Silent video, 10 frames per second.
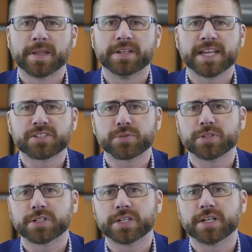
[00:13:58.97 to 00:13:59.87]
Next, we're
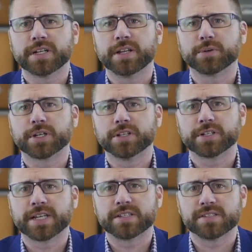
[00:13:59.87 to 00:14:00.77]
going to
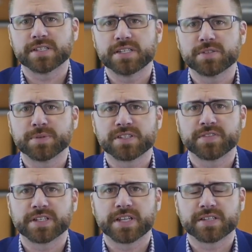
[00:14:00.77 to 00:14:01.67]
look at
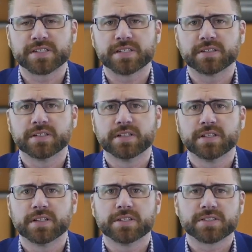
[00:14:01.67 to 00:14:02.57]
disease-specific testing,
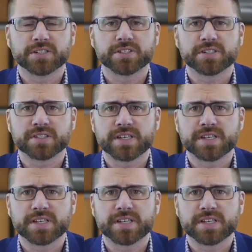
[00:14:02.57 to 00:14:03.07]
such as a